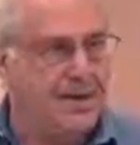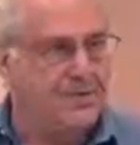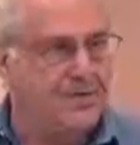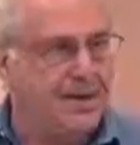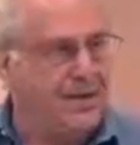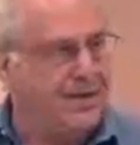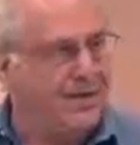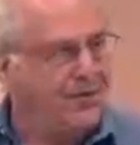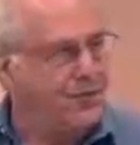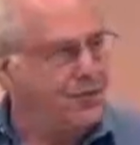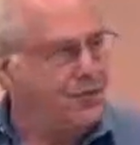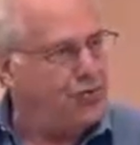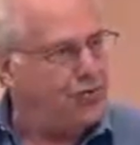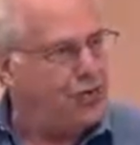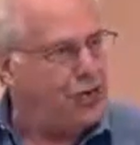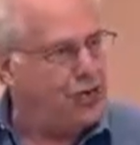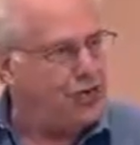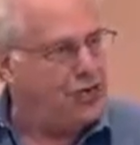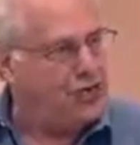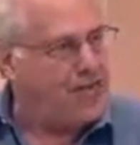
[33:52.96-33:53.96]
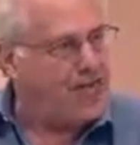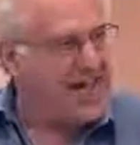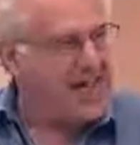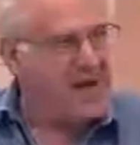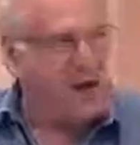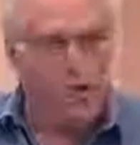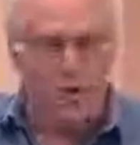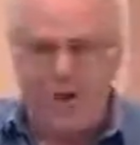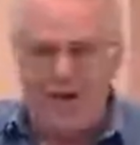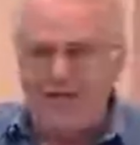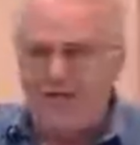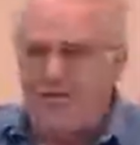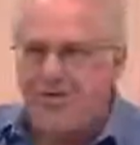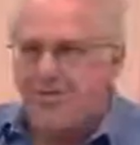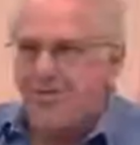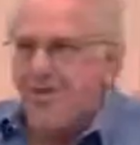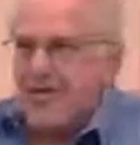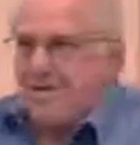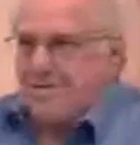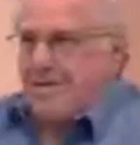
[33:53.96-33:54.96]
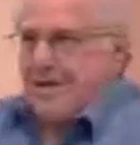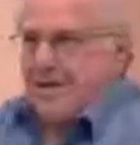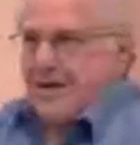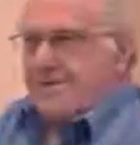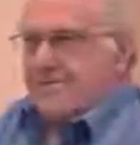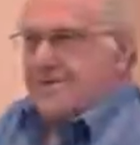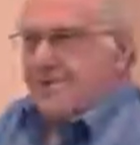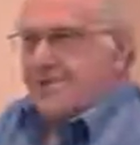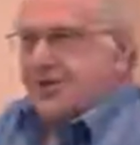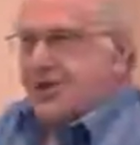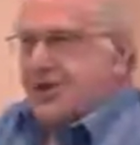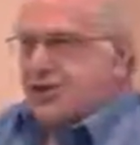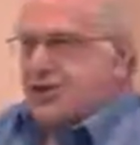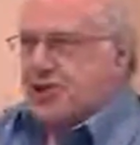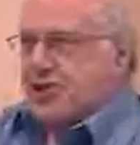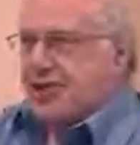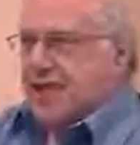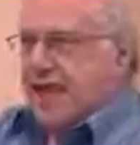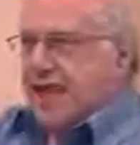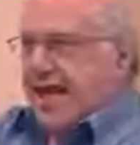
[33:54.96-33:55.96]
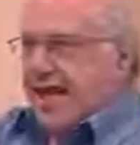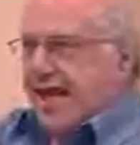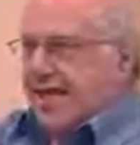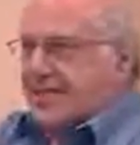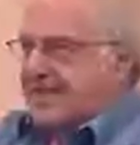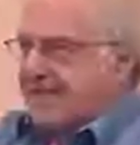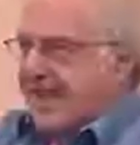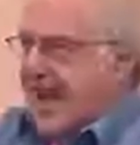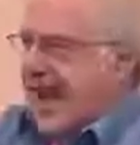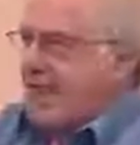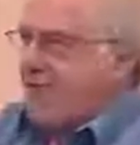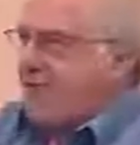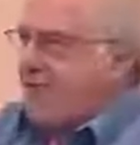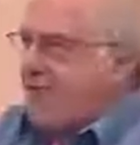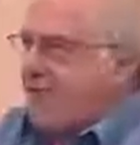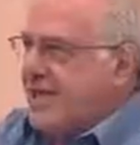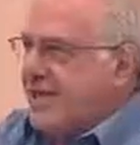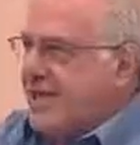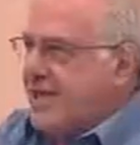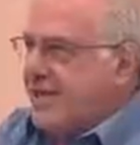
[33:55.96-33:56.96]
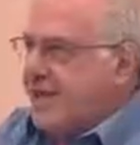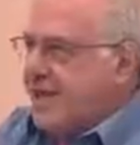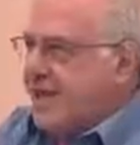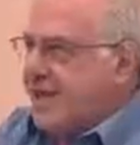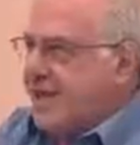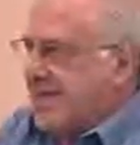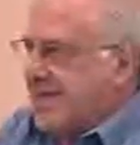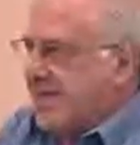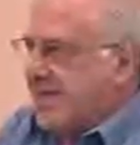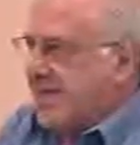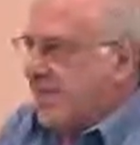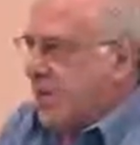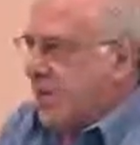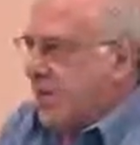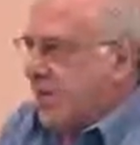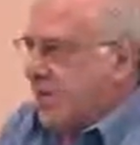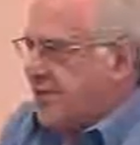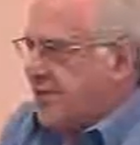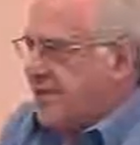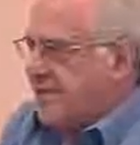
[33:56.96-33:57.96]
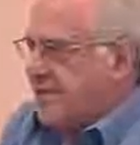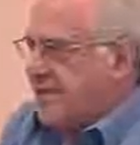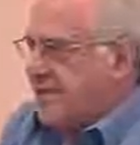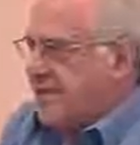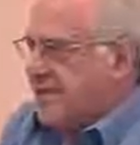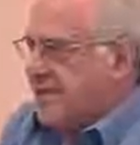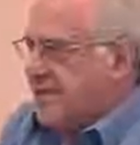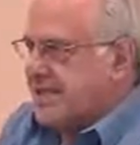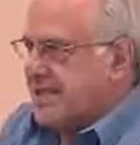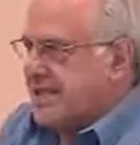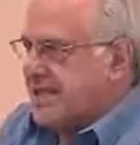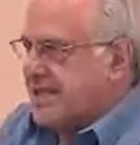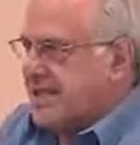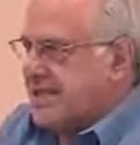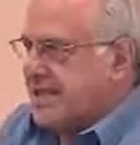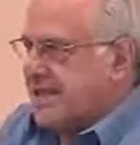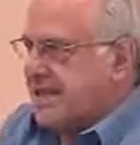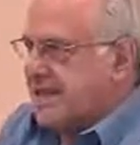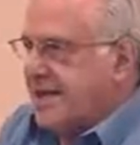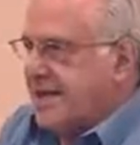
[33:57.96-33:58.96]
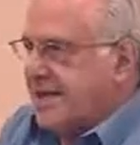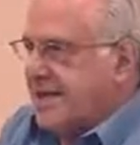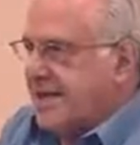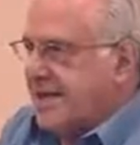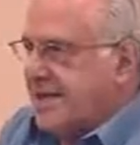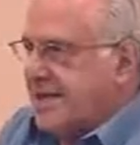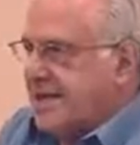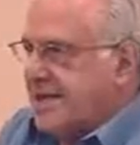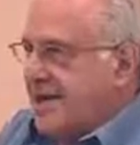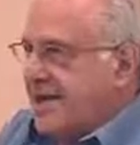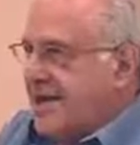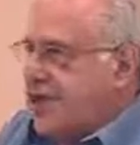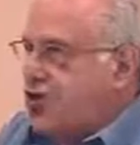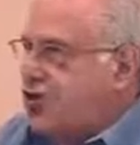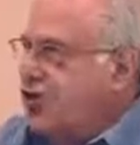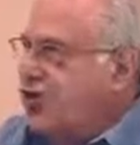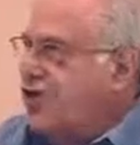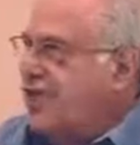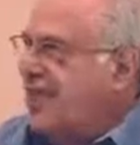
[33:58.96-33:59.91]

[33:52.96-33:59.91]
But if you don't take away from them their position as gathering into their hands the wealth of the society, you're